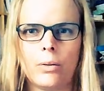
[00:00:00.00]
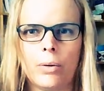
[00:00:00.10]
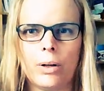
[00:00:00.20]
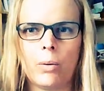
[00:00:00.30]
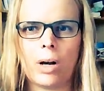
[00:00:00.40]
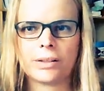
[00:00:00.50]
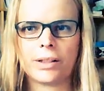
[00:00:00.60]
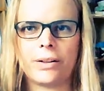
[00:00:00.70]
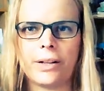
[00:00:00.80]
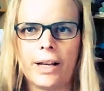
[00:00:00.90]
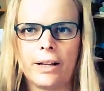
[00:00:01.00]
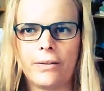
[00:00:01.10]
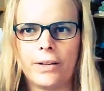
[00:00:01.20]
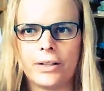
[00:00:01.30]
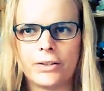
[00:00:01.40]
Will walked under the
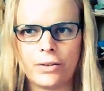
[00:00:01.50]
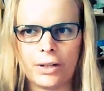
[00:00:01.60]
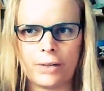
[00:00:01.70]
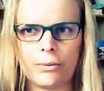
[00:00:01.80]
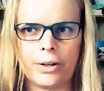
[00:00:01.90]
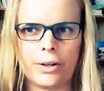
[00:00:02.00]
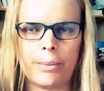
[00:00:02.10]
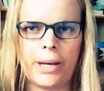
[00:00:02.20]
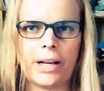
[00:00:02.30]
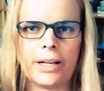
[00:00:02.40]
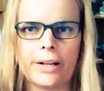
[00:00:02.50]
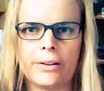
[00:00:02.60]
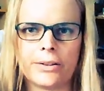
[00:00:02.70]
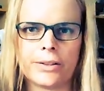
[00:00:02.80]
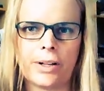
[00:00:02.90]
elevated train where the
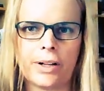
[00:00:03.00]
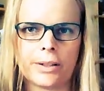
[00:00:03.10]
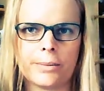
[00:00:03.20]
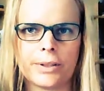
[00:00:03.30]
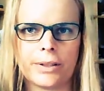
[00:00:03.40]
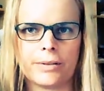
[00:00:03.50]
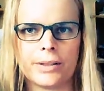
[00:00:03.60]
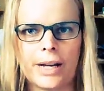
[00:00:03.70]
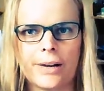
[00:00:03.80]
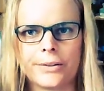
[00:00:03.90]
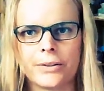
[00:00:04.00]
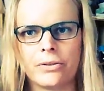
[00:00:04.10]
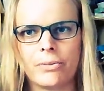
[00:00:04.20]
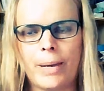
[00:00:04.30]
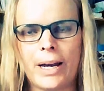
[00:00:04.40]
panhandlers talked themselves down
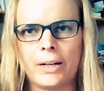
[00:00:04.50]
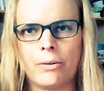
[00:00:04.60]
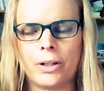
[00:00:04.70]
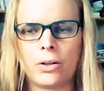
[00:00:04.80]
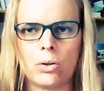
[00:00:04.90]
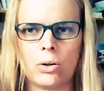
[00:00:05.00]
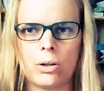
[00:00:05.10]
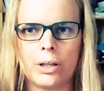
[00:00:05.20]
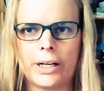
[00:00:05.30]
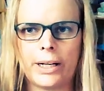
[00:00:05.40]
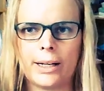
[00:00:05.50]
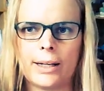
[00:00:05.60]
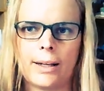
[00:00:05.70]
to a penny with a hole in it,